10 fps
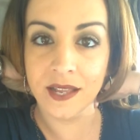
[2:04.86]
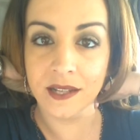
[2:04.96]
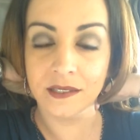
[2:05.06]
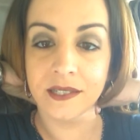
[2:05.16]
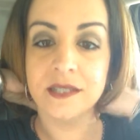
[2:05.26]

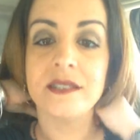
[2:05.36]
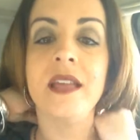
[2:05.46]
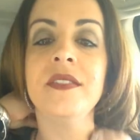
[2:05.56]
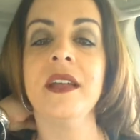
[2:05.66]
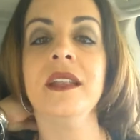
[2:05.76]
necklace
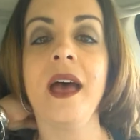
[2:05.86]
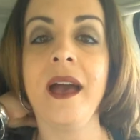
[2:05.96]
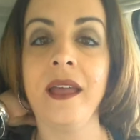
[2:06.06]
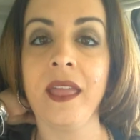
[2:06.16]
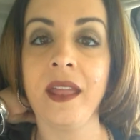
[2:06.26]
and then
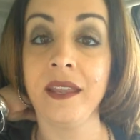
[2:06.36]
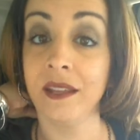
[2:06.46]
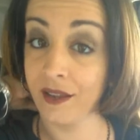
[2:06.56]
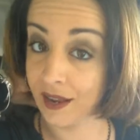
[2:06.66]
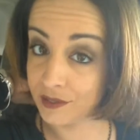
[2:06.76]
hang any
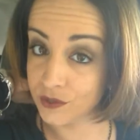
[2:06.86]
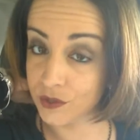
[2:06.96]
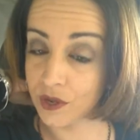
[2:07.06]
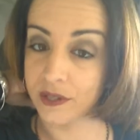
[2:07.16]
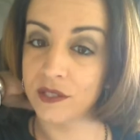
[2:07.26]

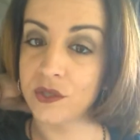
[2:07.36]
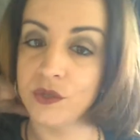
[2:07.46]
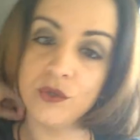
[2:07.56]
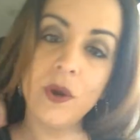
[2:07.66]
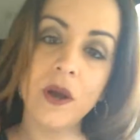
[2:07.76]
enhancers on it. So
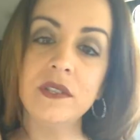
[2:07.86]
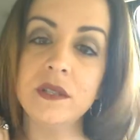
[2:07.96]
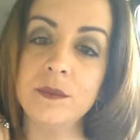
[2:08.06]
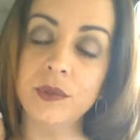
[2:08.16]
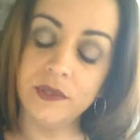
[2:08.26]
you do have a
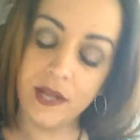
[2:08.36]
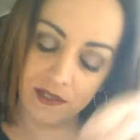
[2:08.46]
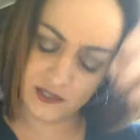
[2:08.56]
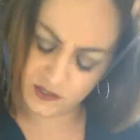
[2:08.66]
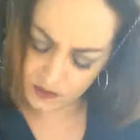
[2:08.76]
simple
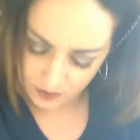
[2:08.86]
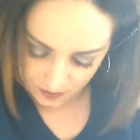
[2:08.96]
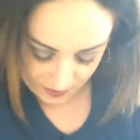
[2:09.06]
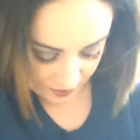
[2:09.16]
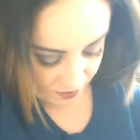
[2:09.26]
necklace
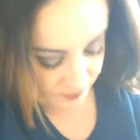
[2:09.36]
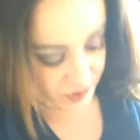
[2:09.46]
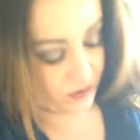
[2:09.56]
that comes